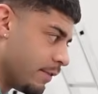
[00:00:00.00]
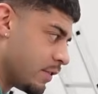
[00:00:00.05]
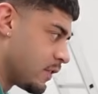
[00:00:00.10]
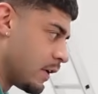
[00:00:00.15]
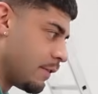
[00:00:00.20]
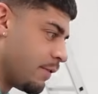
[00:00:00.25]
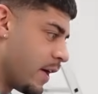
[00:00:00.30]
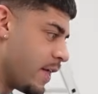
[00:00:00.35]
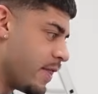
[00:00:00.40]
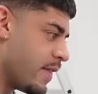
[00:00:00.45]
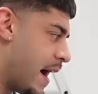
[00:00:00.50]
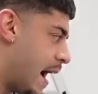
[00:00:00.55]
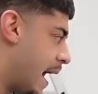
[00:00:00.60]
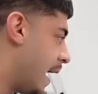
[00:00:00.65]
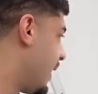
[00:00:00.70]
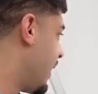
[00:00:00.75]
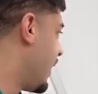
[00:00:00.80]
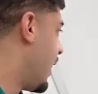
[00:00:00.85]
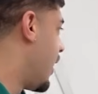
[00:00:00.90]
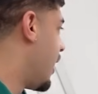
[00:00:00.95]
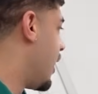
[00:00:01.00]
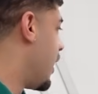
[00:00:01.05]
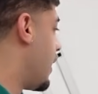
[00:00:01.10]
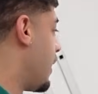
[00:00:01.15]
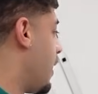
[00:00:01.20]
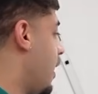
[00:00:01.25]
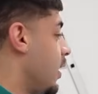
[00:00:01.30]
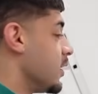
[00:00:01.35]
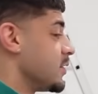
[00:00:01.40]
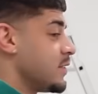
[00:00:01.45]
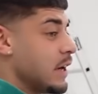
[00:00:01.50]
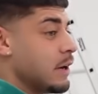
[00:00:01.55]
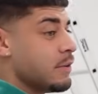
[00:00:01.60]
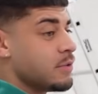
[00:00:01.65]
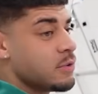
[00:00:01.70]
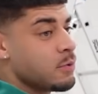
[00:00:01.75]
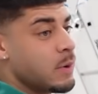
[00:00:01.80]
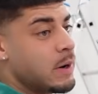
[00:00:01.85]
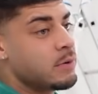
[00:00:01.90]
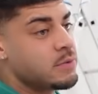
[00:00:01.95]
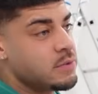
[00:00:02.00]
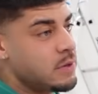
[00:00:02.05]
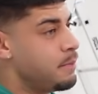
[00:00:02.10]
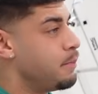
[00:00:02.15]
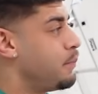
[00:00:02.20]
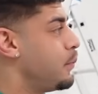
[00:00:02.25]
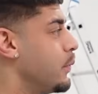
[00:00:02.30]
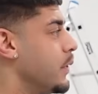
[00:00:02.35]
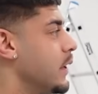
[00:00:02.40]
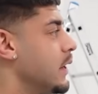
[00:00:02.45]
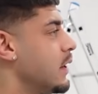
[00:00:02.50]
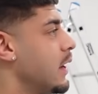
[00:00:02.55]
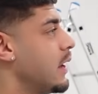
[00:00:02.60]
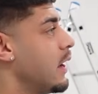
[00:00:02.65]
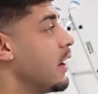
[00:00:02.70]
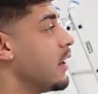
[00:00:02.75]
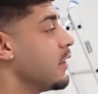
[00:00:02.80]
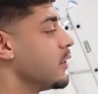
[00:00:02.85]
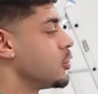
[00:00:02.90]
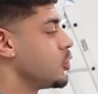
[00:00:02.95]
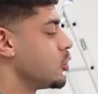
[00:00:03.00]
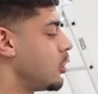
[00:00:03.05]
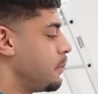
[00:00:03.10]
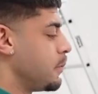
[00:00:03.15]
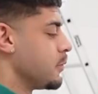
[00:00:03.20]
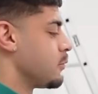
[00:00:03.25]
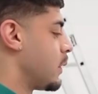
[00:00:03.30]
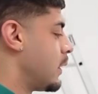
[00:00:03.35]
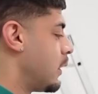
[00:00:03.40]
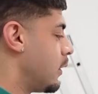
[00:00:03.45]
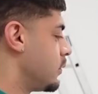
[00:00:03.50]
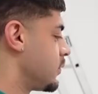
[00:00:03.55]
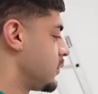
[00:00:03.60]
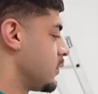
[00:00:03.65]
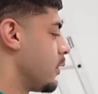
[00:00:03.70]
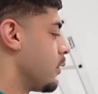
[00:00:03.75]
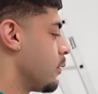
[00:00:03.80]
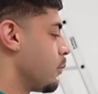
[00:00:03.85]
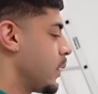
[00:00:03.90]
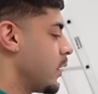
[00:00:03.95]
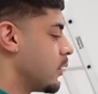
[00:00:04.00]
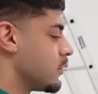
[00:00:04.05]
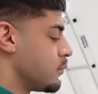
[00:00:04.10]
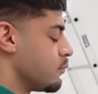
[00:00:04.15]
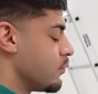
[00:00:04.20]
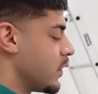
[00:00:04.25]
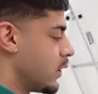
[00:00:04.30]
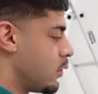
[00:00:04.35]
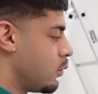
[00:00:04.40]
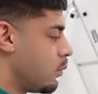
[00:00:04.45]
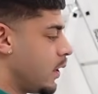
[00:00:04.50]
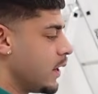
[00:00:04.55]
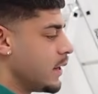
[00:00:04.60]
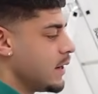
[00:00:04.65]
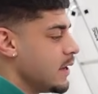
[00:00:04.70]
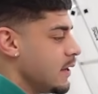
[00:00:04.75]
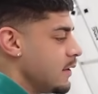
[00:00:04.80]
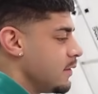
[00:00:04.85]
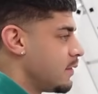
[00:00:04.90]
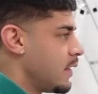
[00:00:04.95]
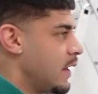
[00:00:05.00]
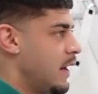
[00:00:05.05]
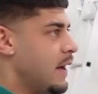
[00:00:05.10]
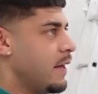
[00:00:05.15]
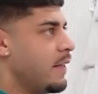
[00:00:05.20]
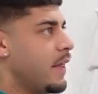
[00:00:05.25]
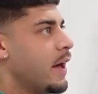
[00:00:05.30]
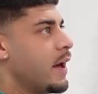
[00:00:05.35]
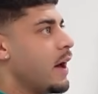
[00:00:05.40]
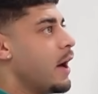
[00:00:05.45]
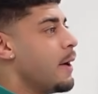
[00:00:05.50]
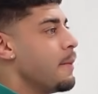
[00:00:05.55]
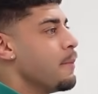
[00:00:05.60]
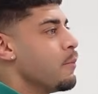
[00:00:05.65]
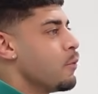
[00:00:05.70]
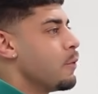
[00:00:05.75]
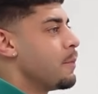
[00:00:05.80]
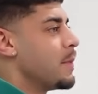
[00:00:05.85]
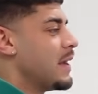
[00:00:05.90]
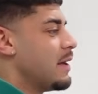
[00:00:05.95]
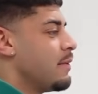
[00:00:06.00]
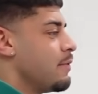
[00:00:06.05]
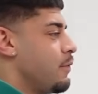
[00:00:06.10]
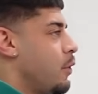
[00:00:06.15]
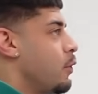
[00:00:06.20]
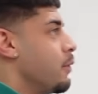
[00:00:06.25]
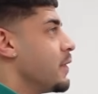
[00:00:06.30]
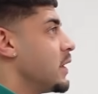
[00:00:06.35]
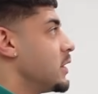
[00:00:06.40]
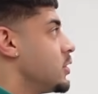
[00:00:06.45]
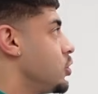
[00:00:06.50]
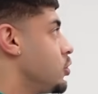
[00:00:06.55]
other stuff like that, uh, ourselves as well at some point, uh, the shop as well. So we got some really cool ideas that um, will be involving